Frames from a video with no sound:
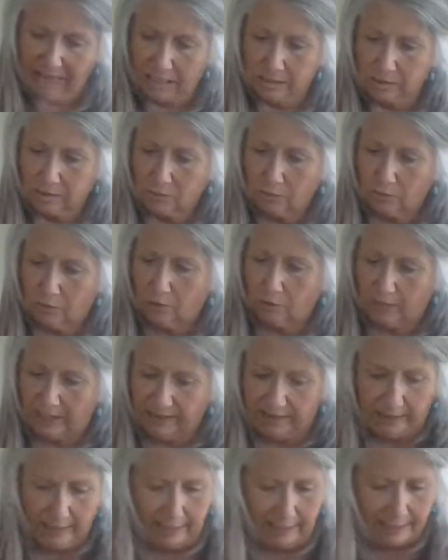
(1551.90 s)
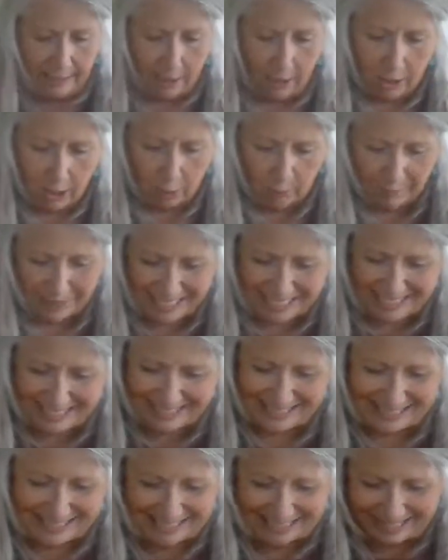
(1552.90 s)
So what do I think it all
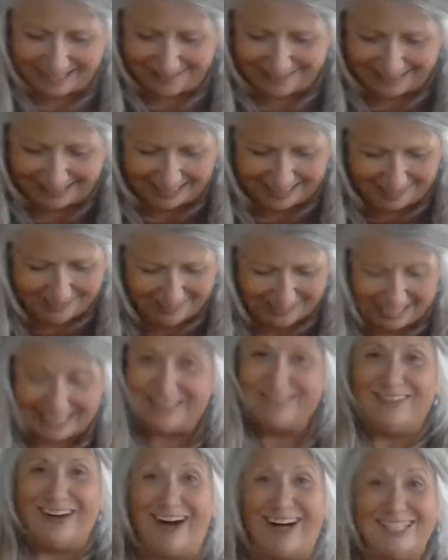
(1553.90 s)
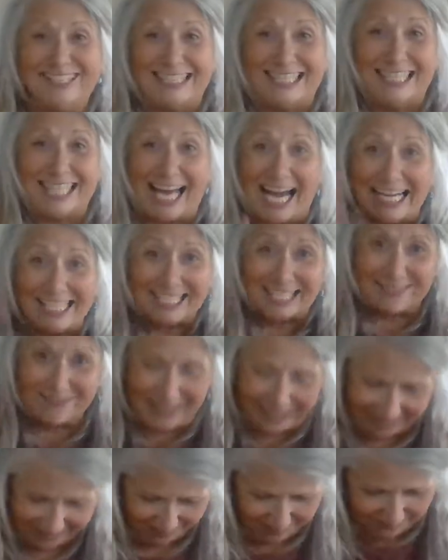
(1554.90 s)
means? All right, let me get them all lined up
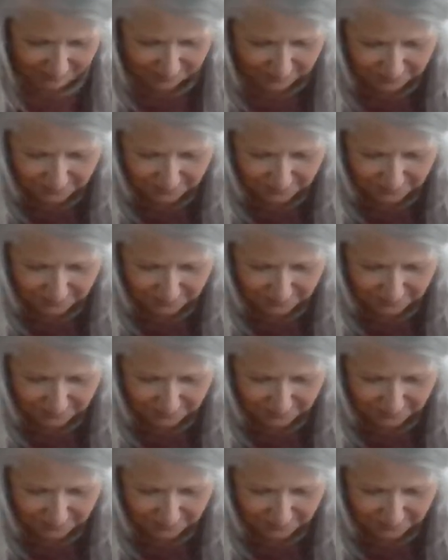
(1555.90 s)
here.